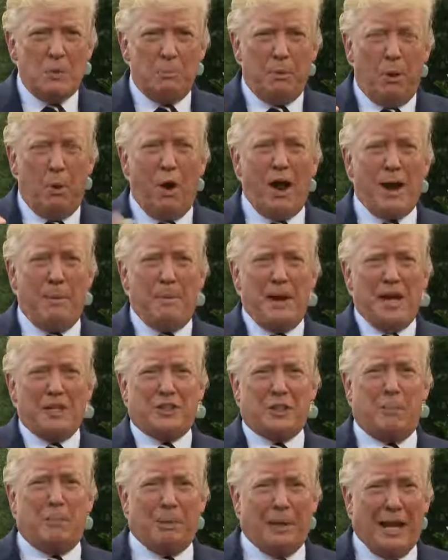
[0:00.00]
but what about
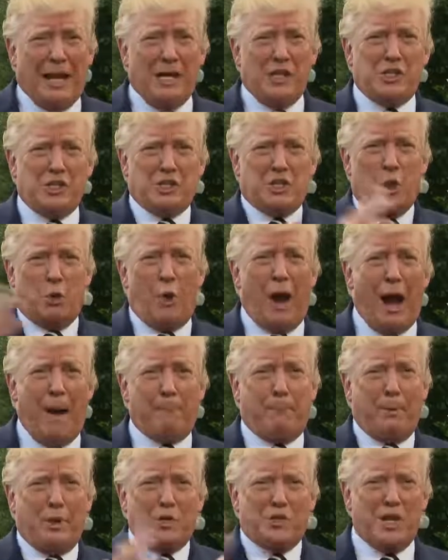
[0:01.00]
the plates, the
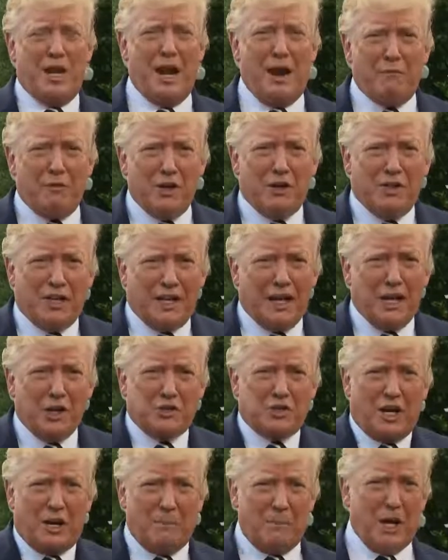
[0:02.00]
wrappers, and everything
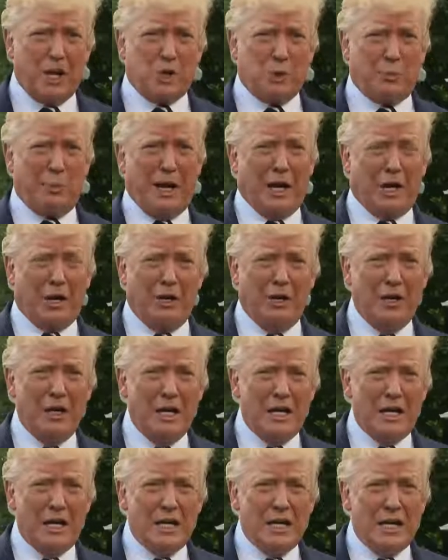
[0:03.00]
else that are much bigger,
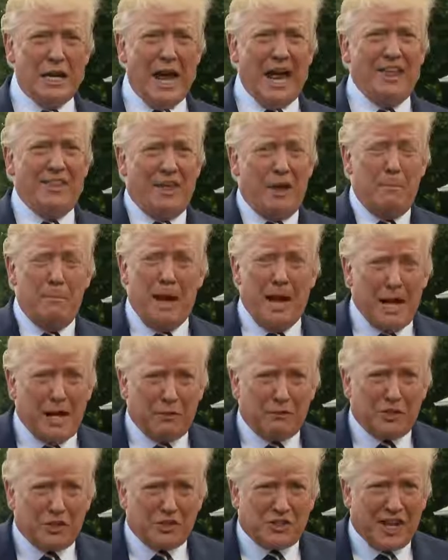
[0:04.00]
and they're made
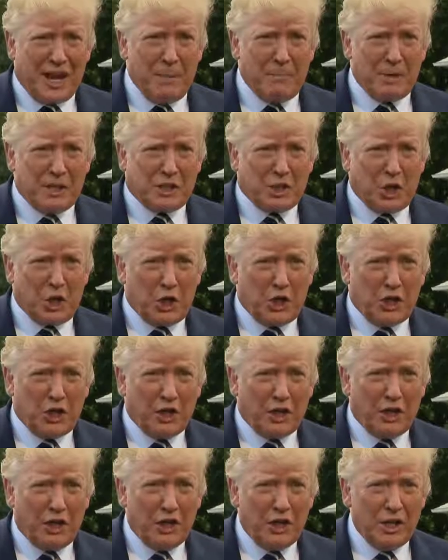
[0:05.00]
of the same
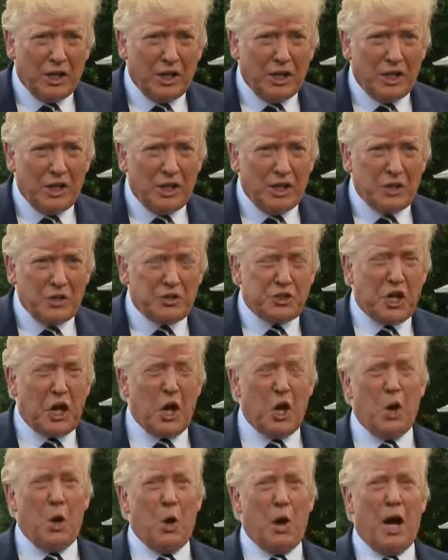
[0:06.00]
material?
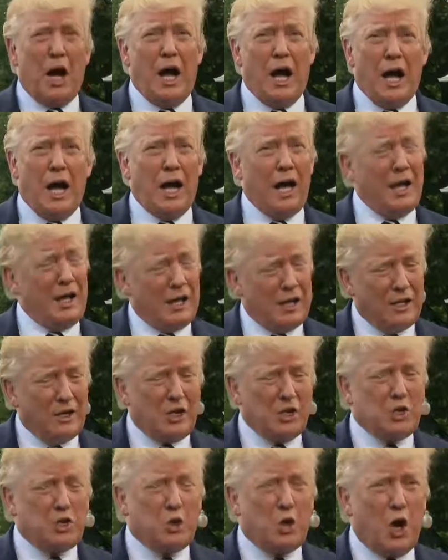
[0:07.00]
So uh,
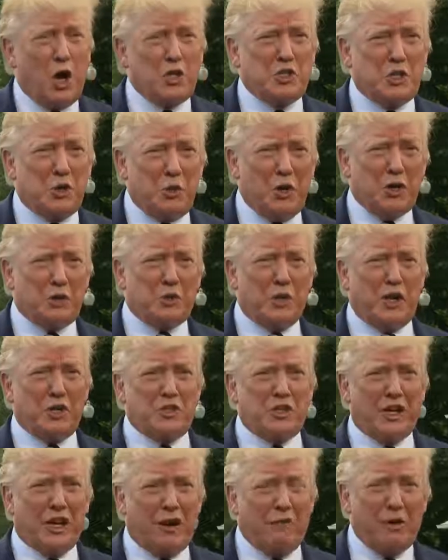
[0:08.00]
the straws are
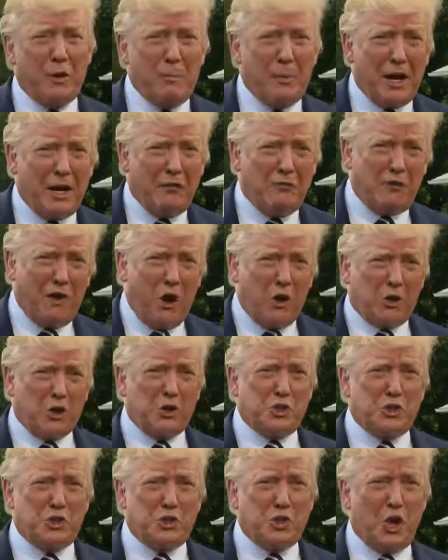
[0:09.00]
interesting. Everybody
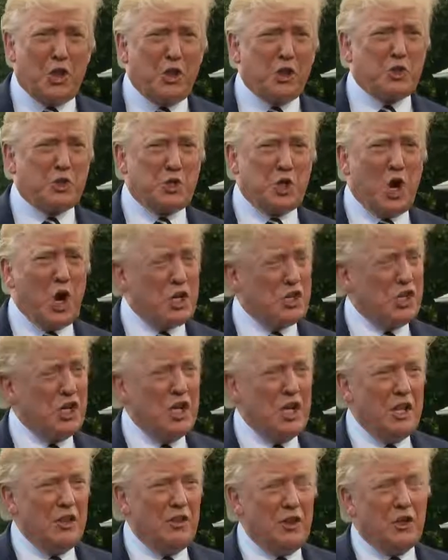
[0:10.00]
focuses on the straws.
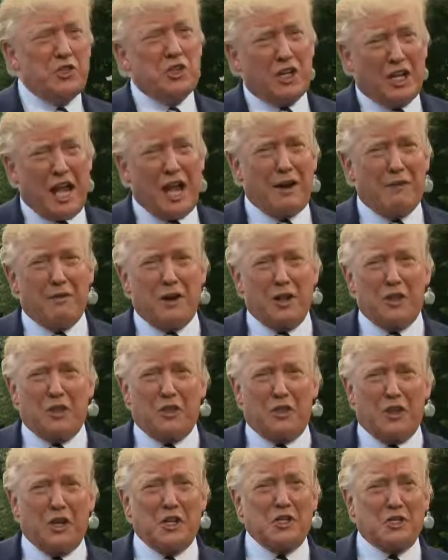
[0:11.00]
There's a lot of other
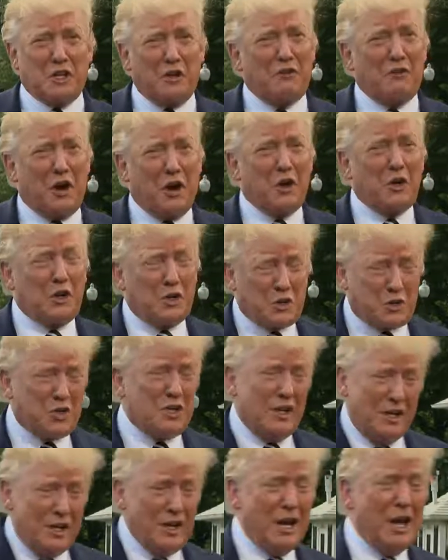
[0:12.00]
things to focus,
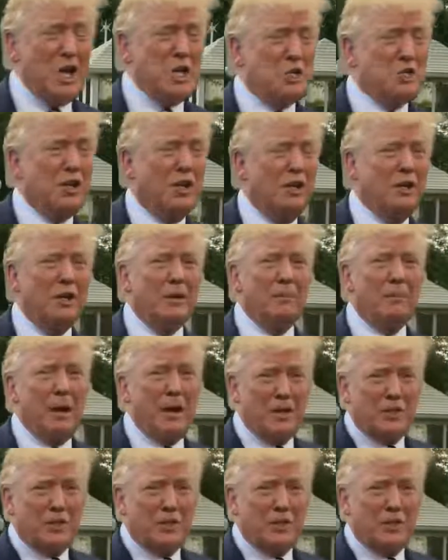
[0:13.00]
it, but